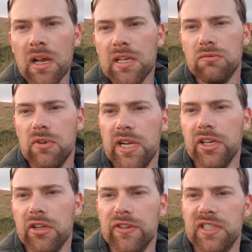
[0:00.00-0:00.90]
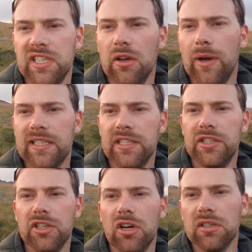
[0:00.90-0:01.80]
It's really good for silhouetted
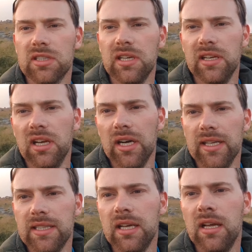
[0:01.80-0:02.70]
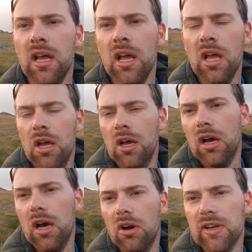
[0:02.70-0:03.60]
shots at night,
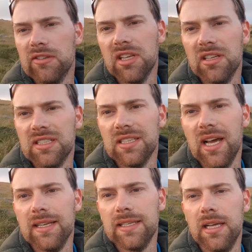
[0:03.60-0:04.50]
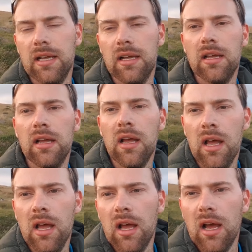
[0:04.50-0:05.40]
around sunset.
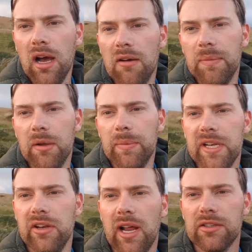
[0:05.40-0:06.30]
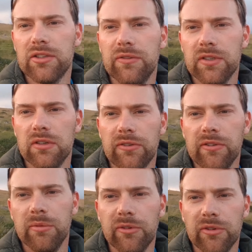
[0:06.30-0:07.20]
I've been up here doing
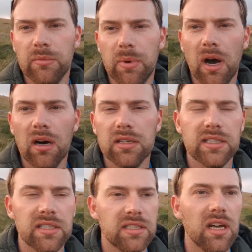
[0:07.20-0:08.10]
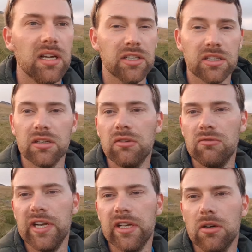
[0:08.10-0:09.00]
astrophotography before in the past. It's just a
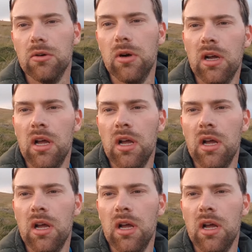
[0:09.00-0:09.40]
really cool